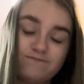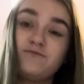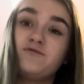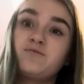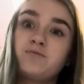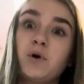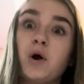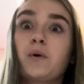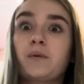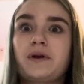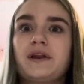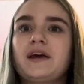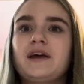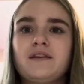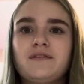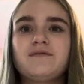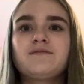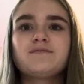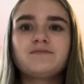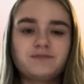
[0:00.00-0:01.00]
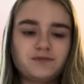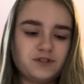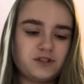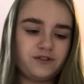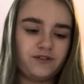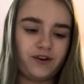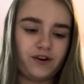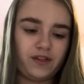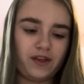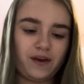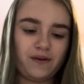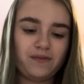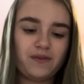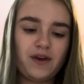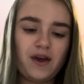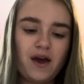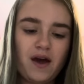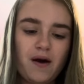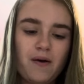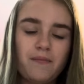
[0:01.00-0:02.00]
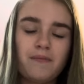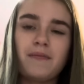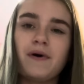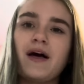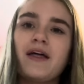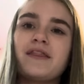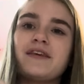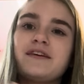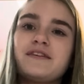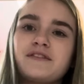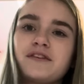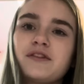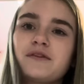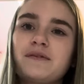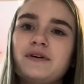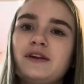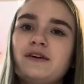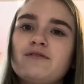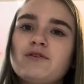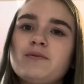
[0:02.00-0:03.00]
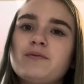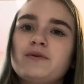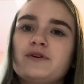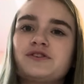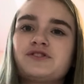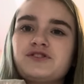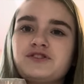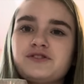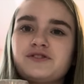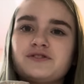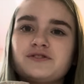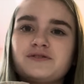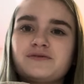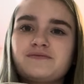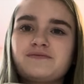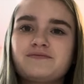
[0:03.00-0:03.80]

broken in severely. But these are the Wendy Wu pointe shoes.